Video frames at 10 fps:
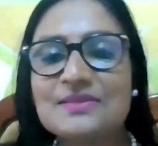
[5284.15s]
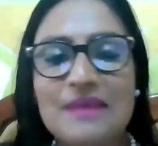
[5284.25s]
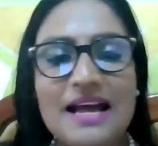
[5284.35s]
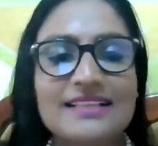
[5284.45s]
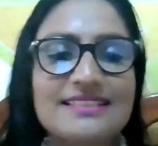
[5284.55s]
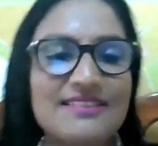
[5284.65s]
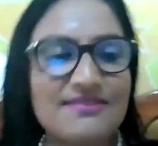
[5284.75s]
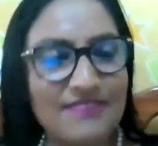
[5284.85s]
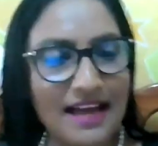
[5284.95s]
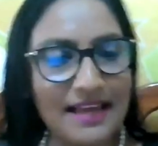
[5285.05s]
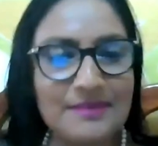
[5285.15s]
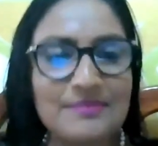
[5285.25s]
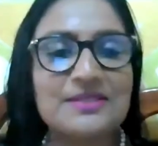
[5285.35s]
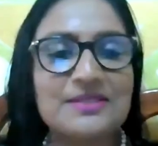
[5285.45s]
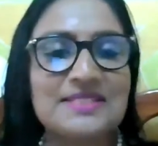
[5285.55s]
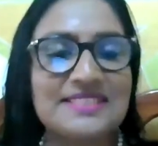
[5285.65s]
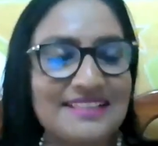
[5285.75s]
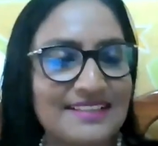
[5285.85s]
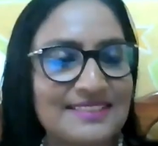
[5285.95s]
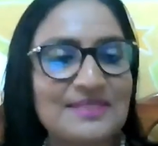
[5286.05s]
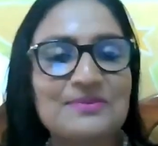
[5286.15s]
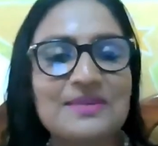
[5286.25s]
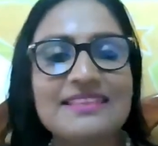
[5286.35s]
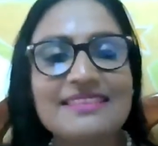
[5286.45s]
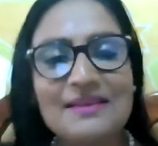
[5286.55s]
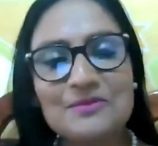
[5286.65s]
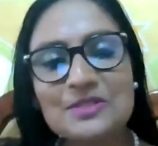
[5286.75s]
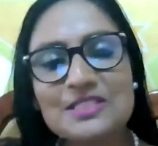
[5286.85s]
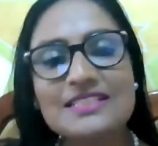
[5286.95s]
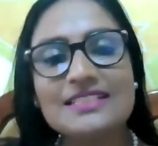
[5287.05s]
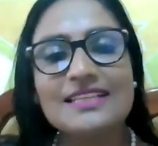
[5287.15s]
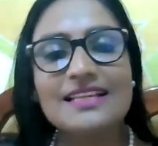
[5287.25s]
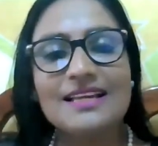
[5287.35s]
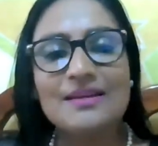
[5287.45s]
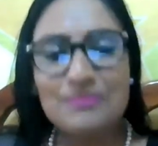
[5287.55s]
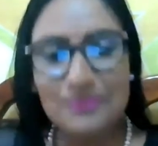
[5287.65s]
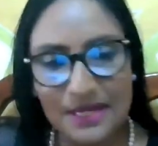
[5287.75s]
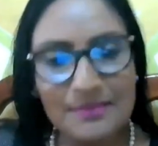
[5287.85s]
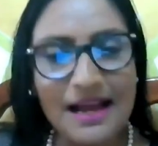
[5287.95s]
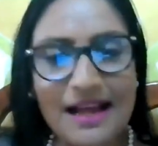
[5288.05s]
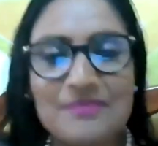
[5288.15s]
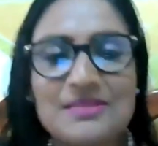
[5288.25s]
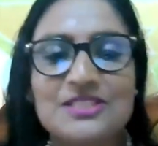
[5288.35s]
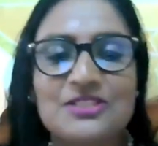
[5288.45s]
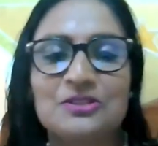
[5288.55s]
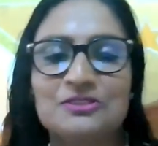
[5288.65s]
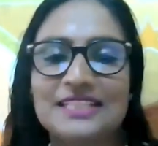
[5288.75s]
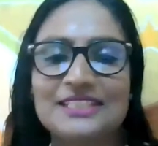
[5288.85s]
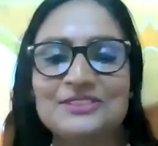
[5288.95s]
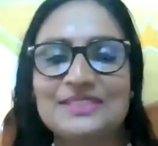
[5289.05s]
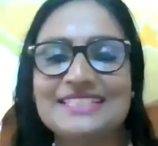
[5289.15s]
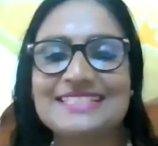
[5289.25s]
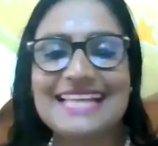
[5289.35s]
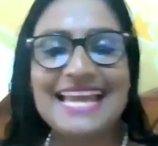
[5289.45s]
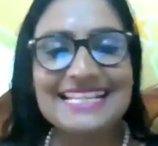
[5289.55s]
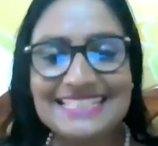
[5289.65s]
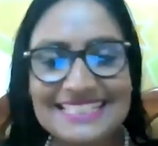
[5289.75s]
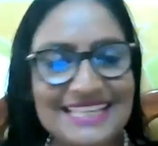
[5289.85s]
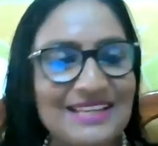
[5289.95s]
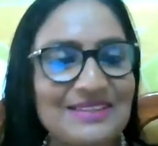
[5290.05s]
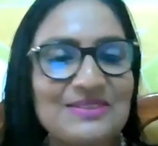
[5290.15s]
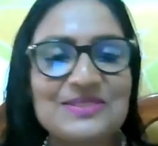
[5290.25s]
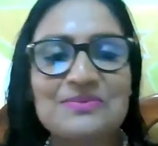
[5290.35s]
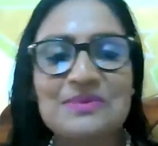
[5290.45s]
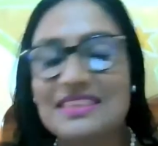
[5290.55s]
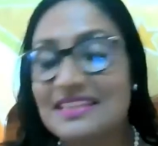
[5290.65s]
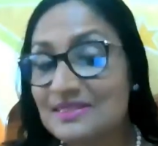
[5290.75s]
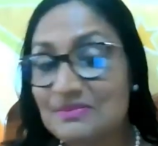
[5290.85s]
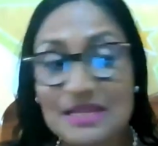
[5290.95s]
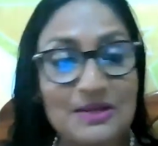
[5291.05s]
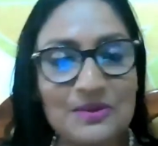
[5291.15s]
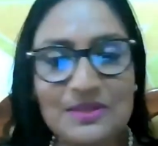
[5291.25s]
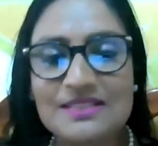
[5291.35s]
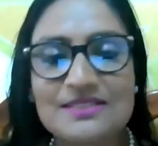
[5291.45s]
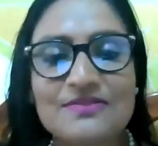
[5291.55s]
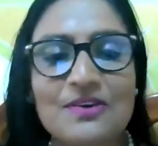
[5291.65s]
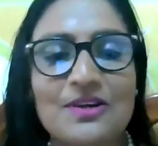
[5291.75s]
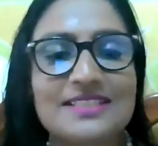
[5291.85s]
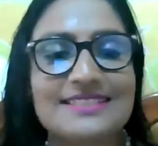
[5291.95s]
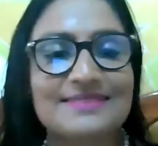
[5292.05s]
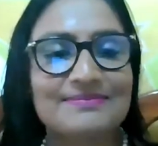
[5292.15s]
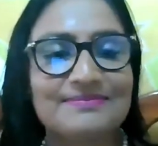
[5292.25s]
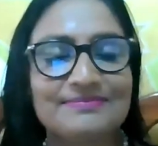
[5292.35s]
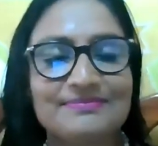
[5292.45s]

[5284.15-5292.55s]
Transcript: us back to the vibe that we started with, I'm going to bring back Mr. Orrain Green to entertain us with his melodious voice.